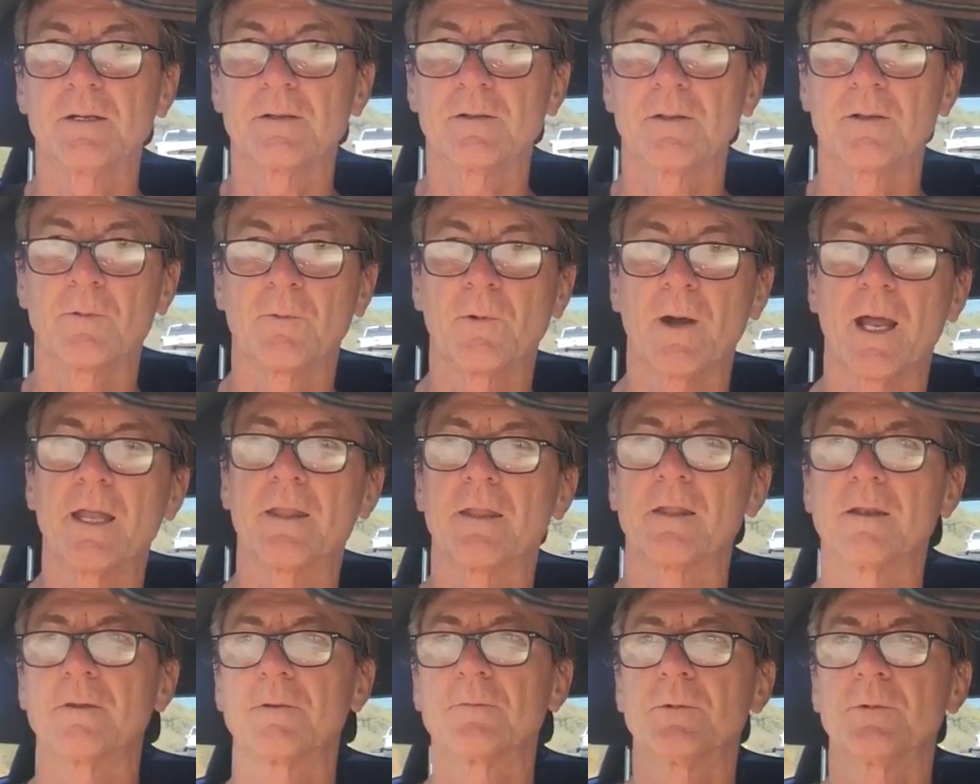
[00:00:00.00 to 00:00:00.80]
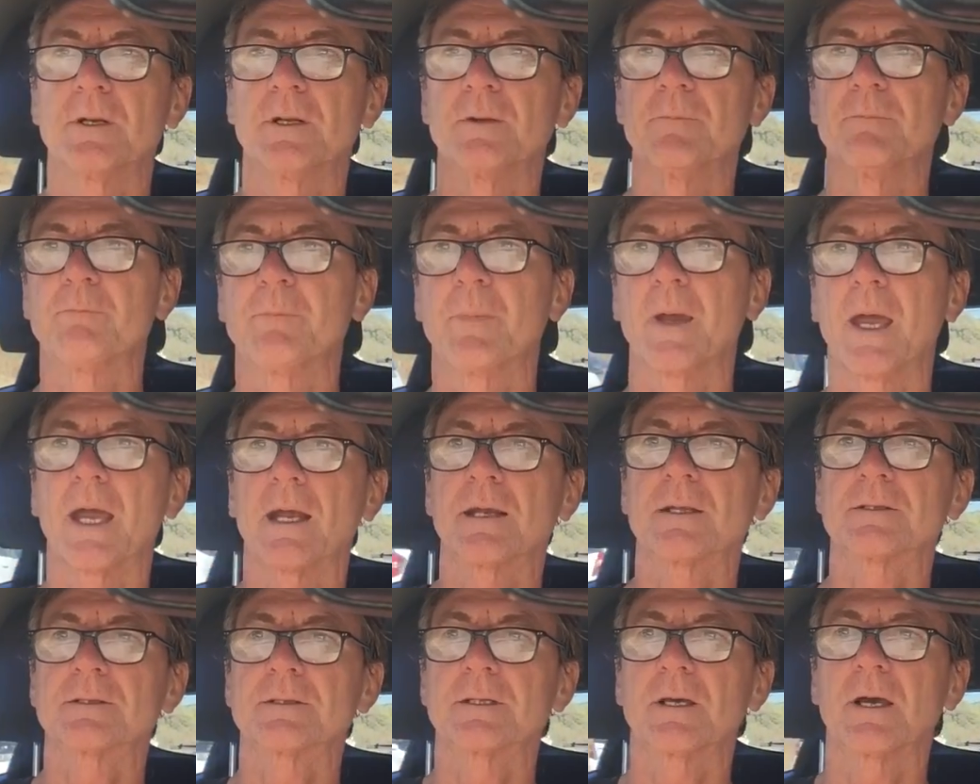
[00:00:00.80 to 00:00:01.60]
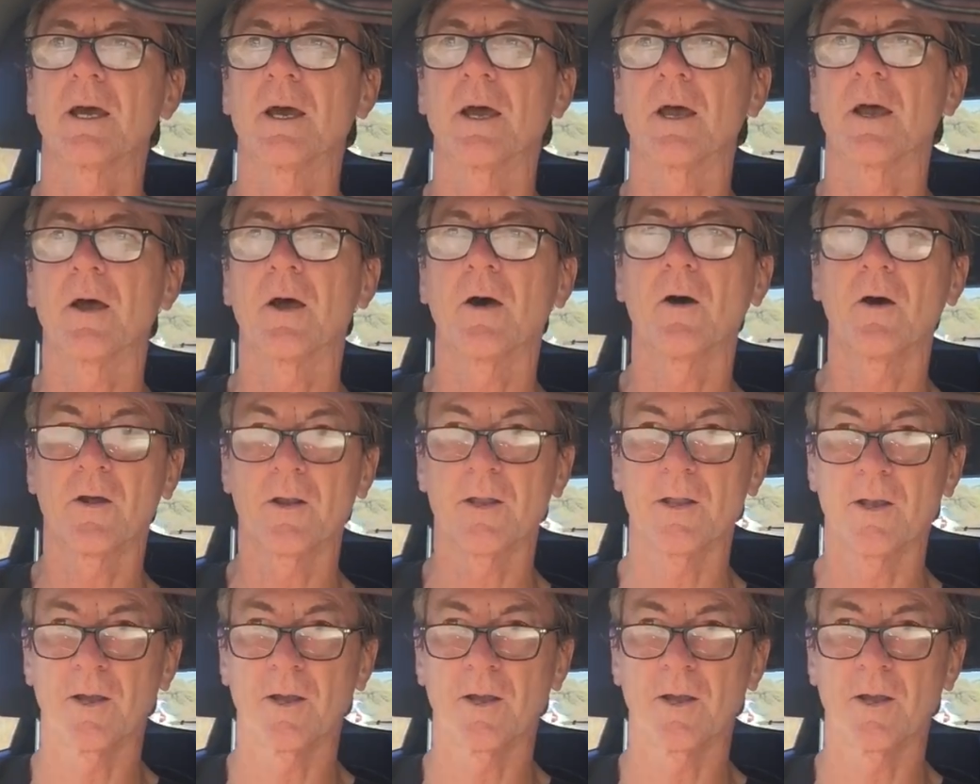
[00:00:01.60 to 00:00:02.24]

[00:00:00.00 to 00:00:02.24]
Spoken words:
the way that it would impact on